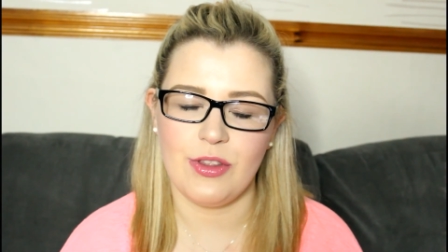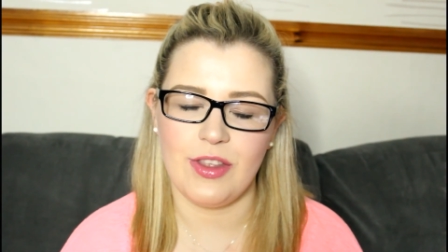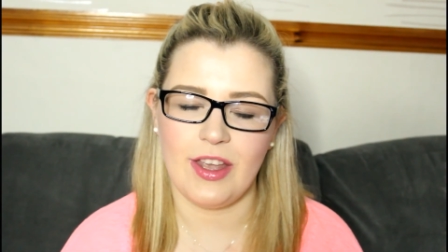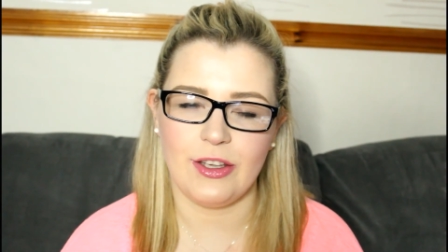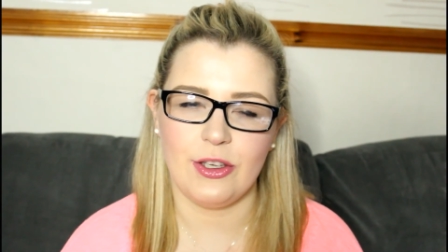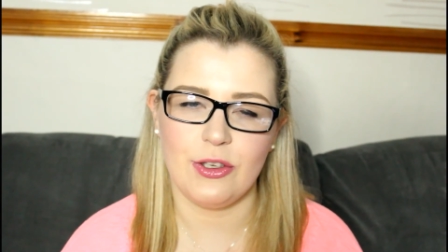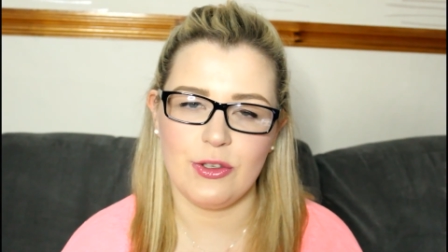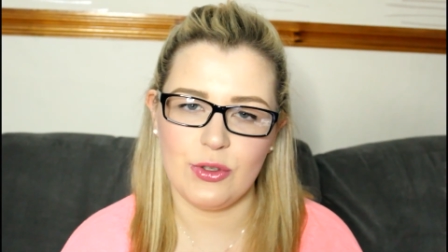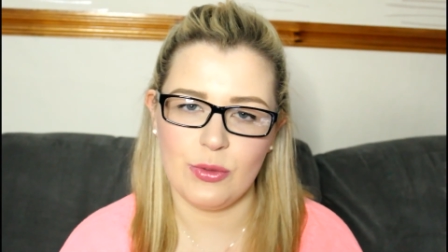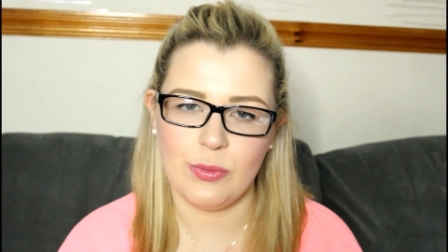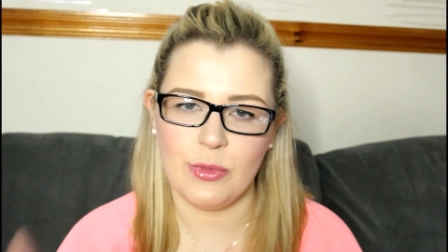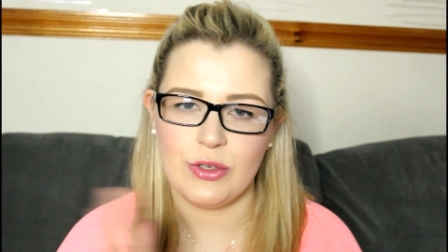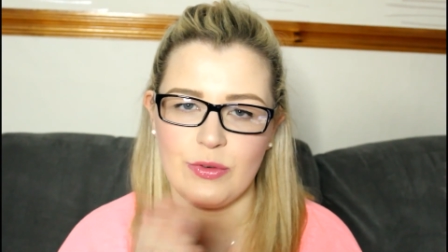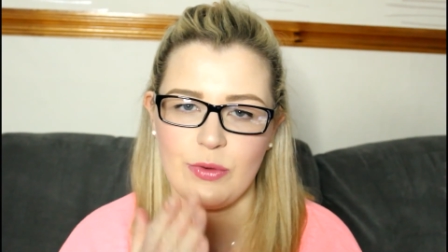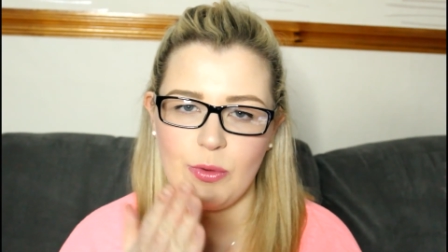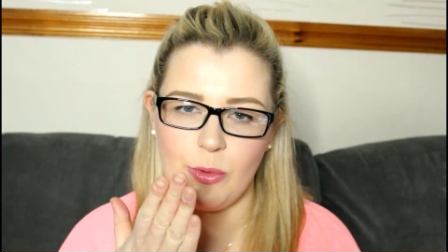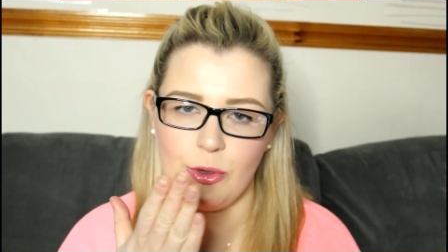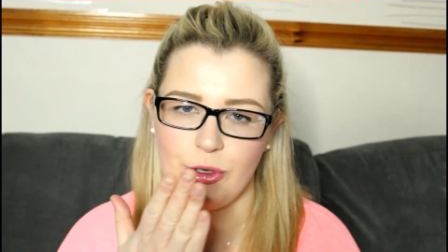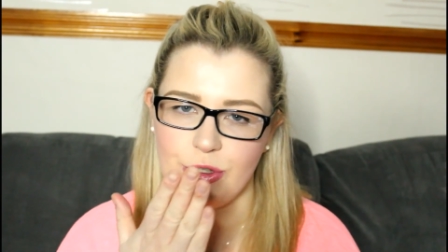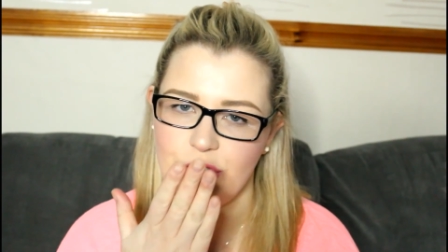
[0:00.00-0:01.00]
Thank you so much
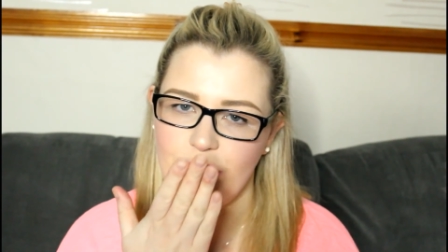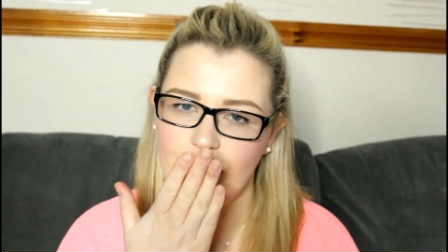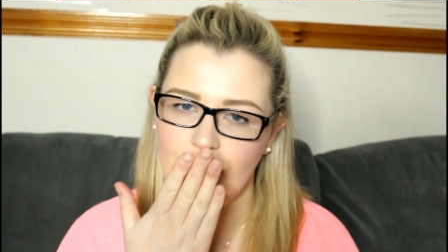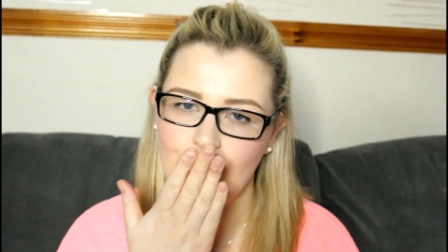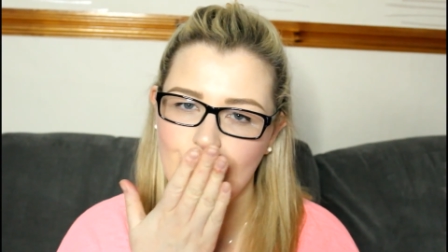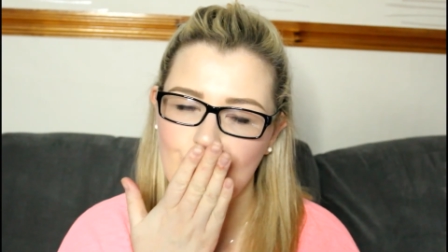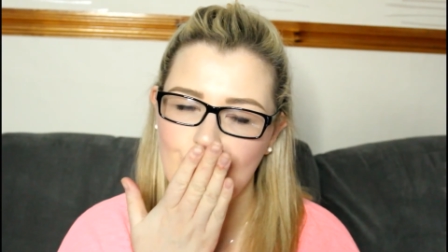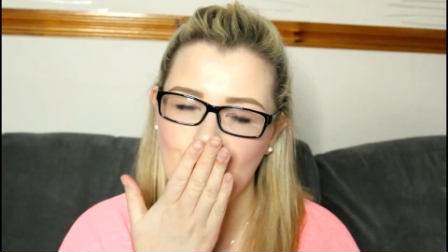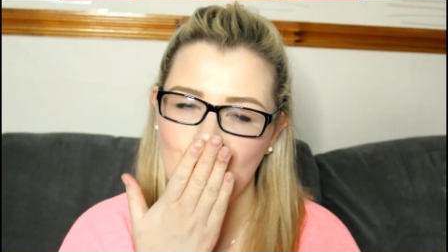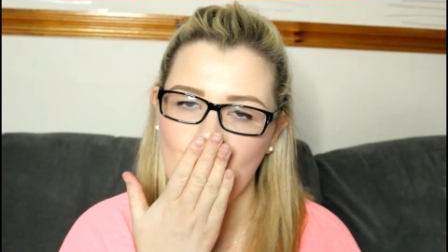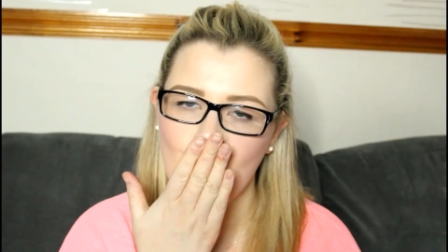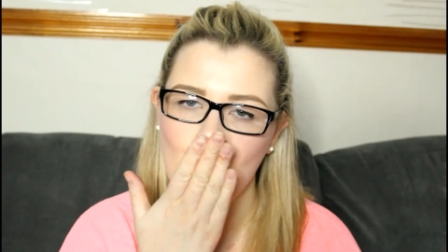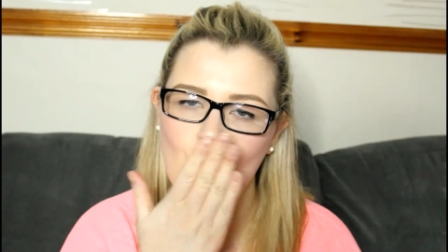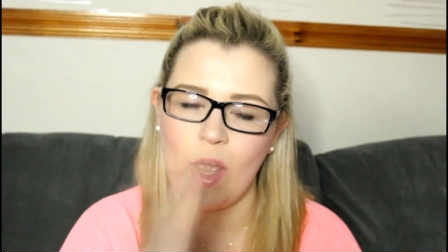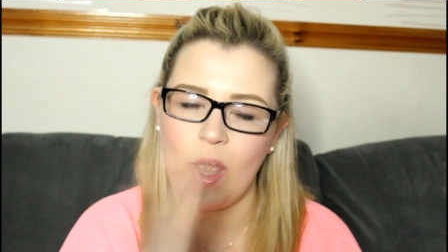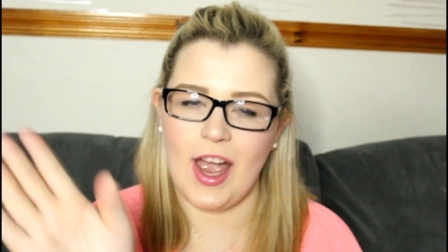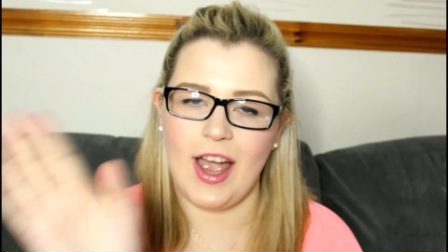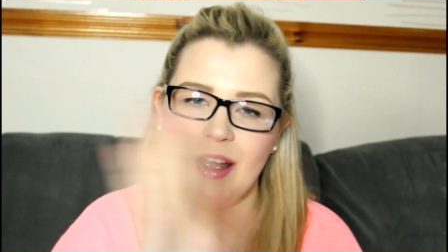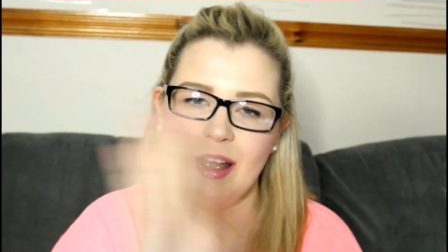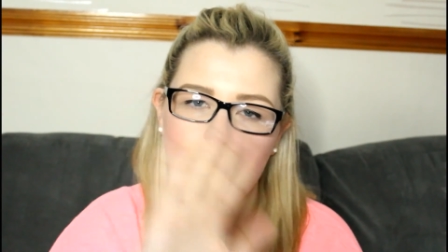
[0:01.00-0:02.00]
for watching.
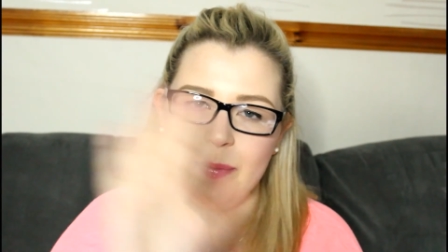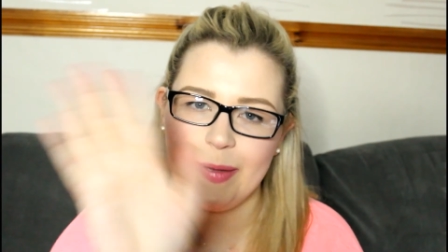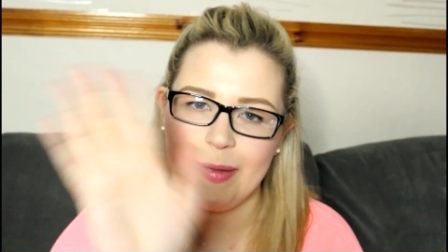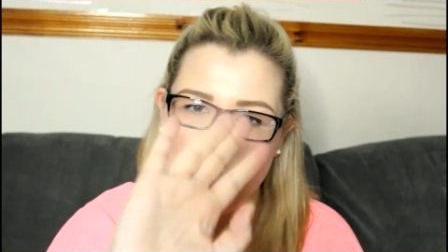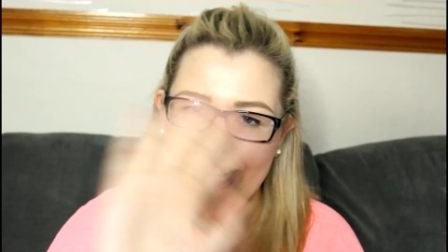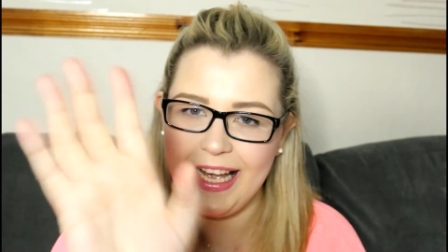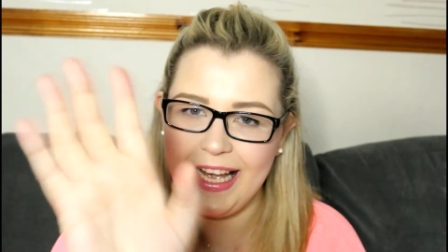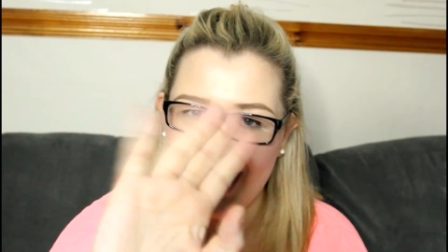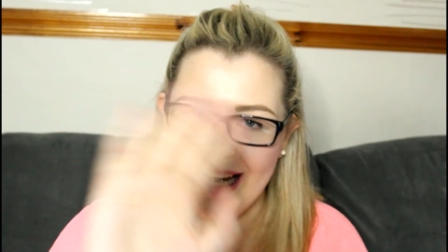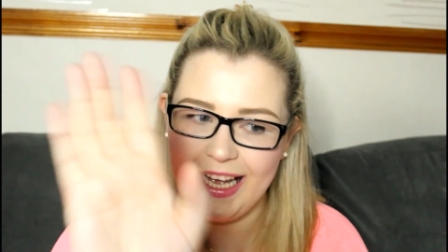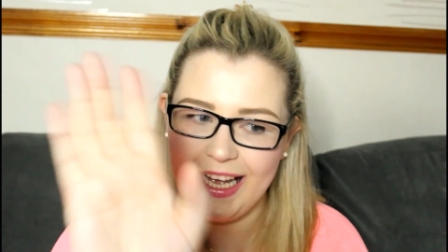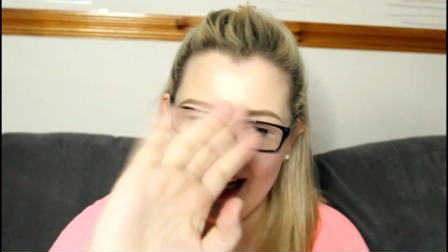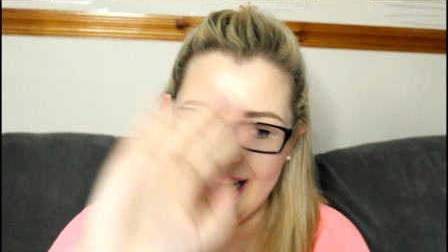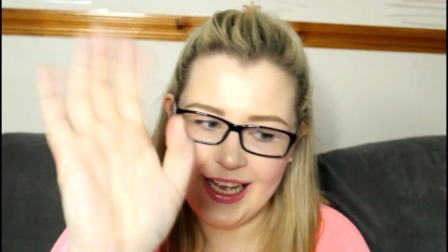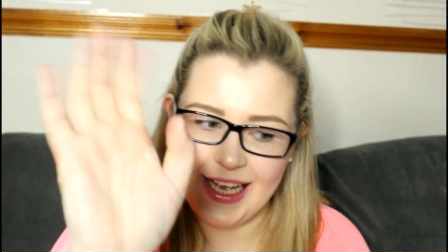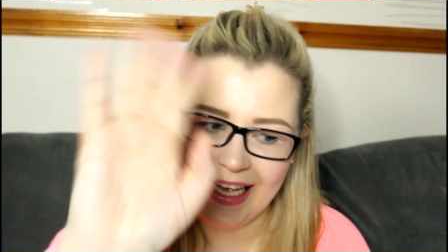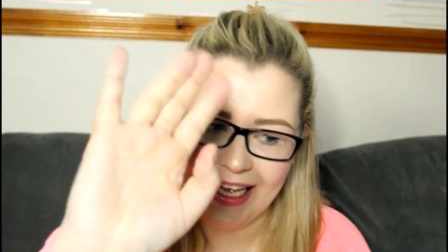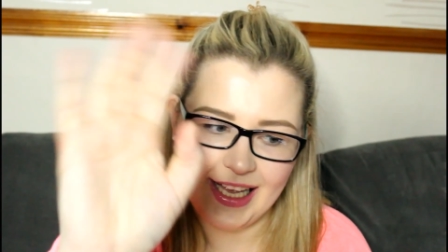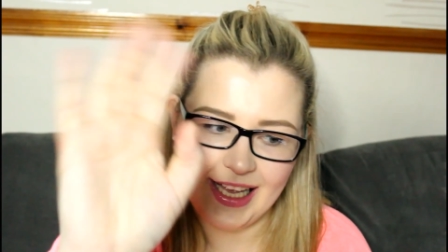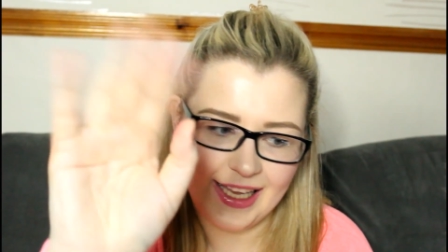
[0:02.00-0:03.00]
Mwah.
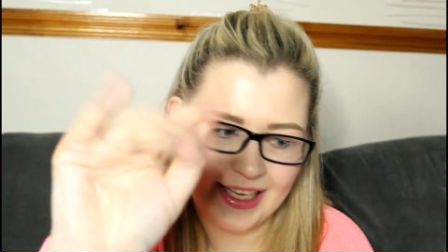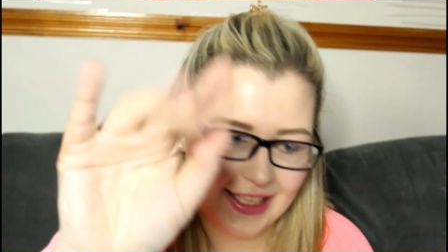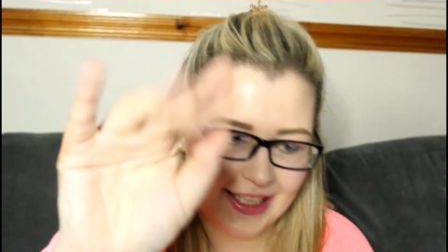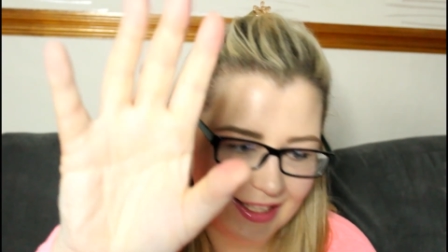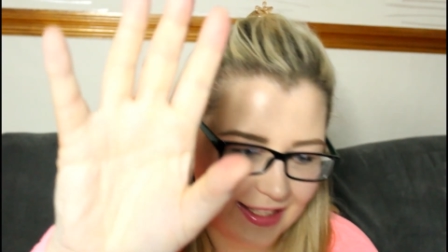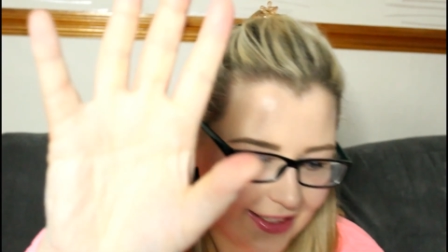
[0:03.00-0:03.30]
Bye.